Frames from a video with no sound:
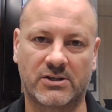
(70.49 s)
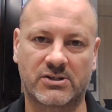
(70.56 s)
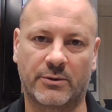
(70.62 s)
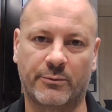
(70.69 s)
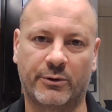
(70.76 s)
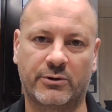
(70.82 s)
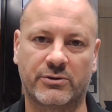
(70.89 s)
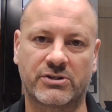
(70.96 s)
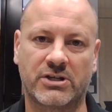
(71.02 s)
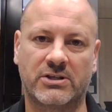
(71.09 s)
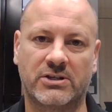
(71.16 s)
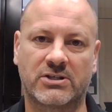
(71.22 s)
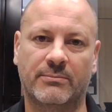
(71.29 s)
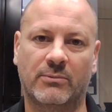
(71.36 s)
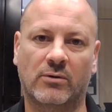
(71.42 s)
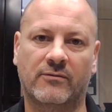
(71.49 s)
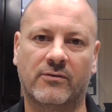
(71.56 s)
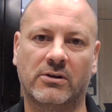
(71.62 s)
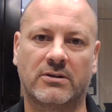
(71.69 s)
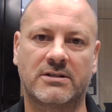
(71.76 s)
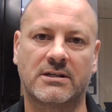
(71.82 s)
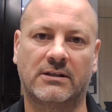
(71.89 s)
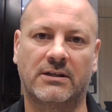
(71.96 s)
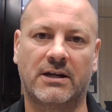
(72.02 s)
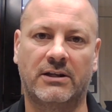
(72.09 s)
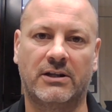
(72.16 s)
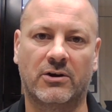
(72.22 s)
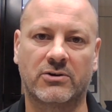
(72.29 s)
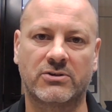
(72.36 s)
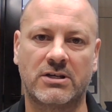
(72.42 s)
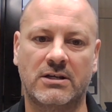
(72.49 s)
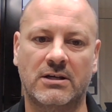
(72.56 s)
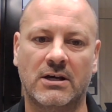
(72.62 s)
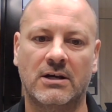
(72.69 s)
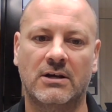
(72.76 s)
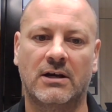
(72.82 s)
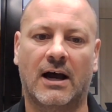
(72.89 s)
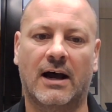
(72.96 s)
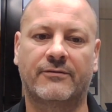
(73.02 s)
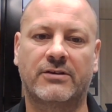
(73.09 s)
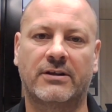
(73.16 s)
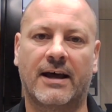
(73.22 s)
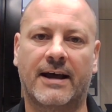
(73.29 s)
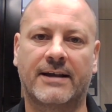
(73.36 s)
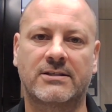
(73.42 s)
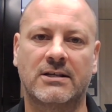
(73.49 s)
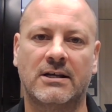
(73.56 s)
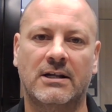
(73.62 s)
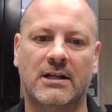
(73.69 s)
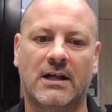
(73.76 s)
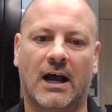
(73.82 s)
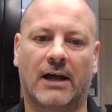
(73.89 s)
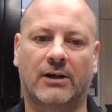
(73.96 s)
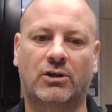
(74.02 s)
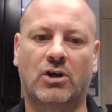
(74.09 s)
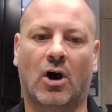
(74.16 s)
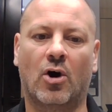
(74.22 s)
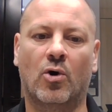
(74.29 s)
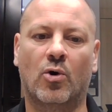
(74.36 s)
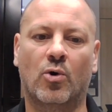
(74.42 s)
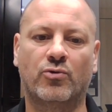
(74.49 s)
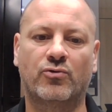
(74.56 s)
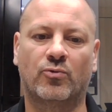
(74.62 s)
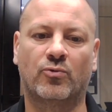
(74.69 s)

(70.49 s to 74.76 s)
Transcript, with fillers: so we could see some more volatility in the Aussie after that. Uh, gold